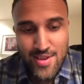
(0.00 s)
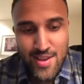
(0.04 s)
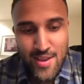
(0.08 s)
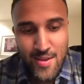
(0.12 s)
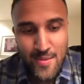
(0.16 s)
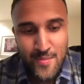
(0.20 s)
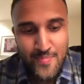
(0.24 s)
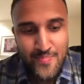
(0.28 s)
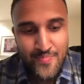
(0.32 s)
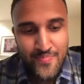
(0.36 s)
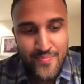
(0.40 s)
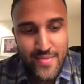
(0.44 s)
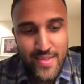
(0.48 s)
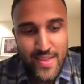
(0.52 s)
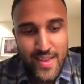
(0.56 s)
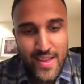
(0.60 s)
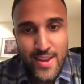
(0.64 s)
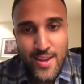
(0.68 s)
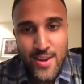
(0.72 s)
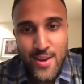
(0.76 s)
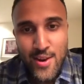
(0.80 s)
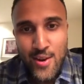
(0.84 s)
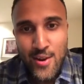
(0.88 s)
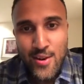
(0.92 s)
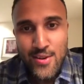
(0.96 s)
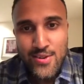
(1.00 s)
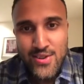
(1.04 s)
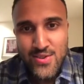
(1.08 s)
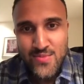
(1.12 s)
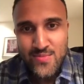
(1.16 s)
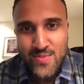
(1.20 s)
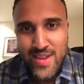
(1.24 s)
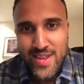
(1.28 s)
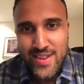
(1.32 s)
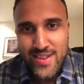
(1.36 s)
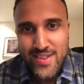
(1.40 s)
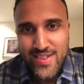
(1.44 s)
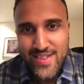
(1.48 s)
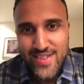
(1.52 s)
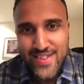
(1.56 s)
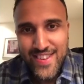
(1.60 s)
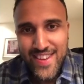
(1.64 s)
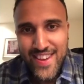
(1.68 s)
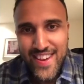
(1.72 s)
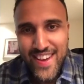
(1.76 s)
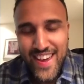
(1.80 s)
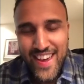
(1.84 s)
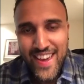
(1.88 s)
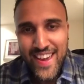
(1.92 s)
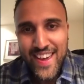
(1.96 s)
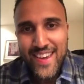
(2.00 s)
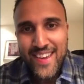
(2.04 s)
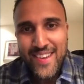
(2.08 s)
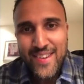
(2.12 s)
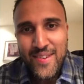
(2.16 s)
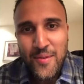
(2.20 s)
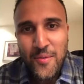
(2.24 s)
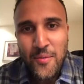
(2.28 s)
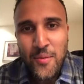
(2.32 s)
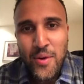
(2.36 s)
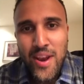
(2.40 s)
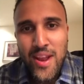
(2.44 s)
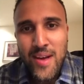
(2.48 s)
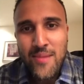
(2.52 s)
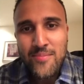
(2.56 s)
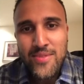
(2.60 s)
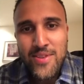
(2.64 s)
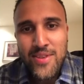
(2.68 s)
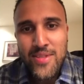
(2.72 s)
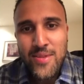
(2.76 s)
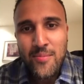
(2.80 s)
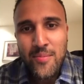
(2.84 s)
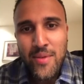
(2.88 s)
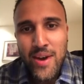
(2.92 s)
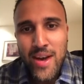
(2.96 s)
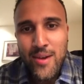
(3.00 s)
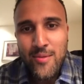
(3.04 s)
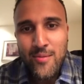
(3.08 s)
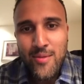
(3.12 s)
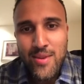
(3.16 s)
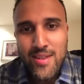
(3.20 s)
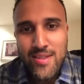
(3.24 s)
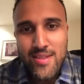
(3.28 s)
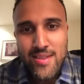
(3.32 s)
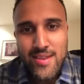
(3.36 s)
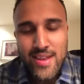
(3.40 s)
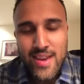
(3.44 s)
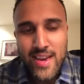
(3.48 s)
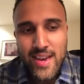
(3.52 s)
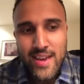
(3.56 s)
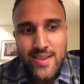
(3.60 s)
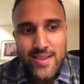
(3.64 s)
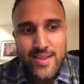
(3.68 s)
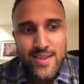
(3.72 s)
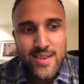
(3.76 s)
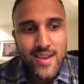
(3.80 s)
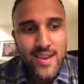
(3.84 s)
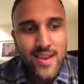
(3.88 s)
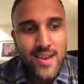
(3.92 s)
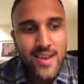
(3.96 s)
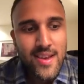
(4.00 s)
some encouragement, I went up to the mic one of the days,